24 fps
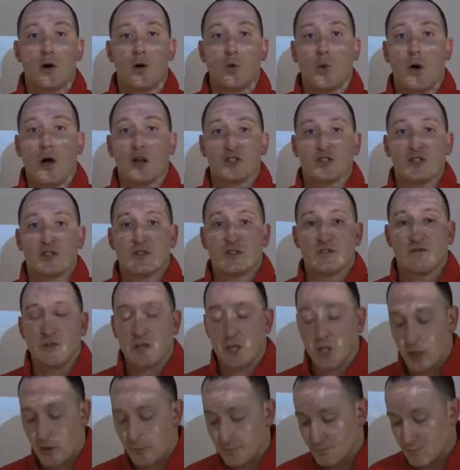watching this
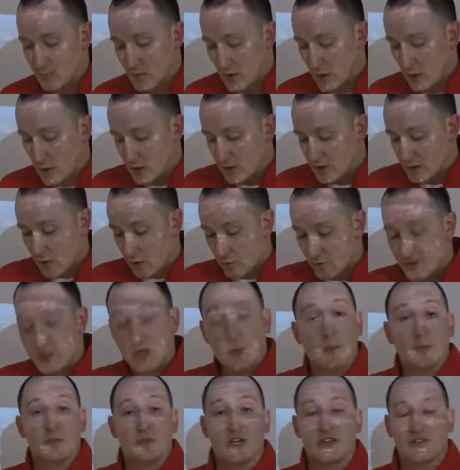video. So
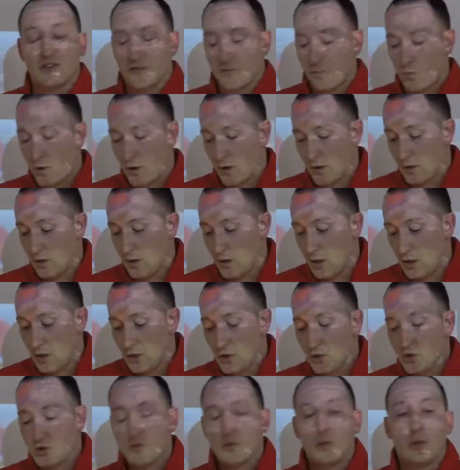sub-objective 1,
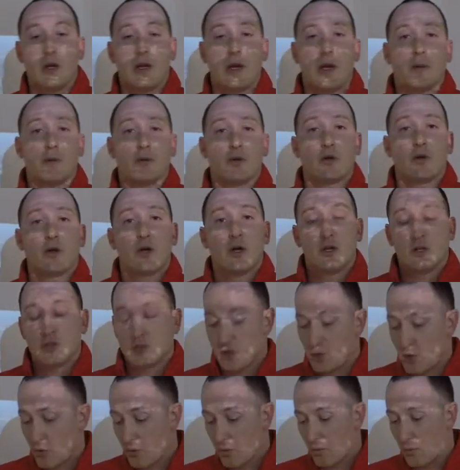you should be able to
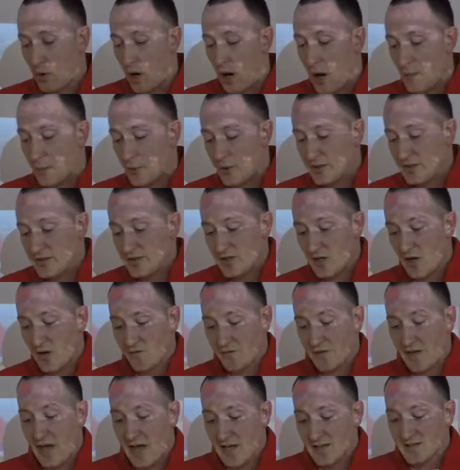know the properties of
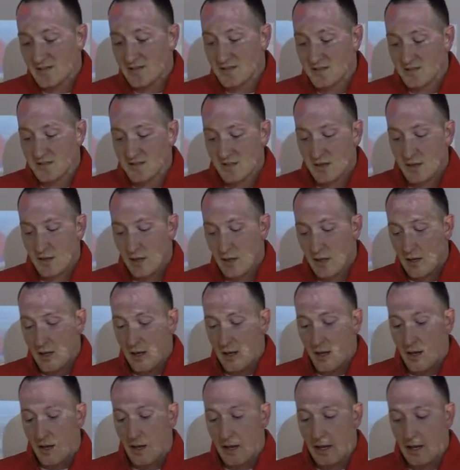gases
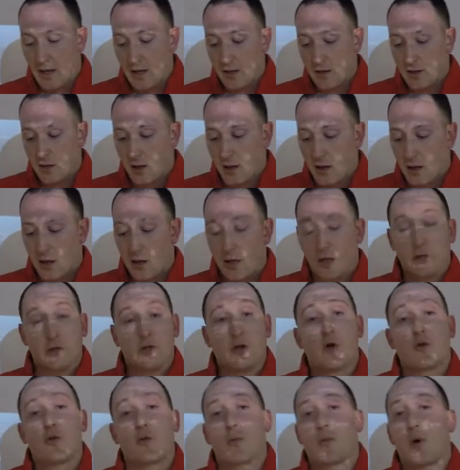and
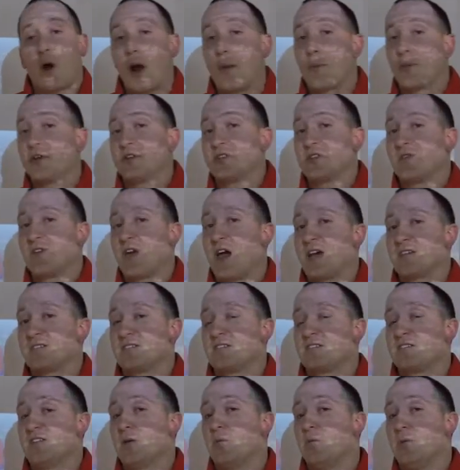know the properties of
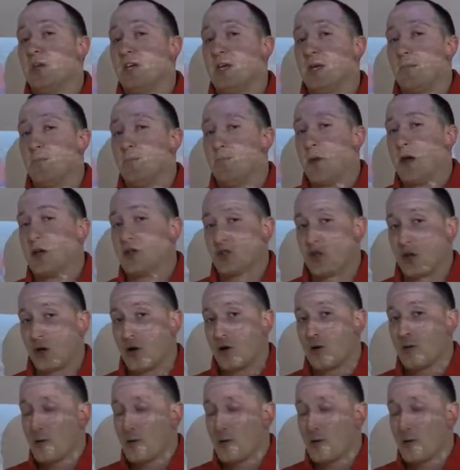gases that we can measure.